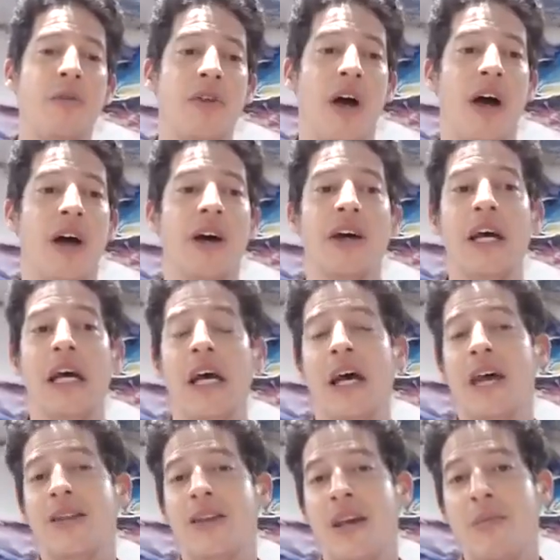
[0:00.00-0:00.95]
that
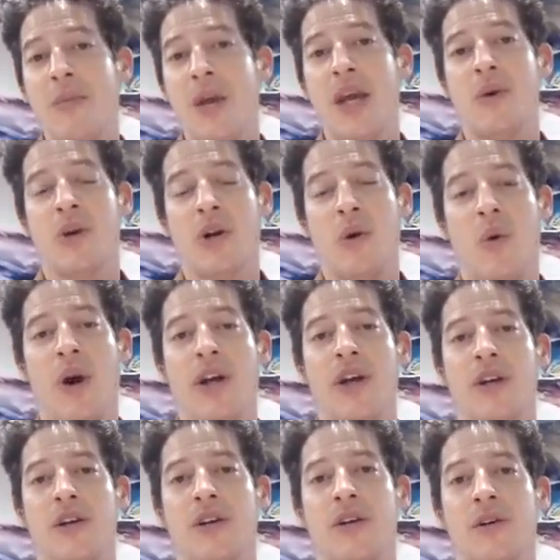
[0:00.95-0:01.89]
they may
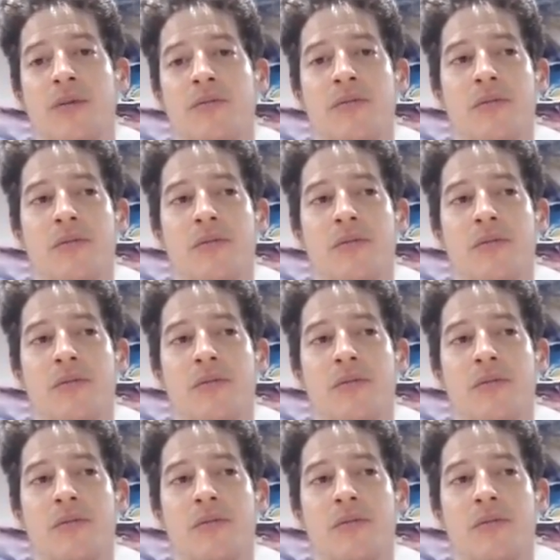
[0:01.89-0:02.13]
require,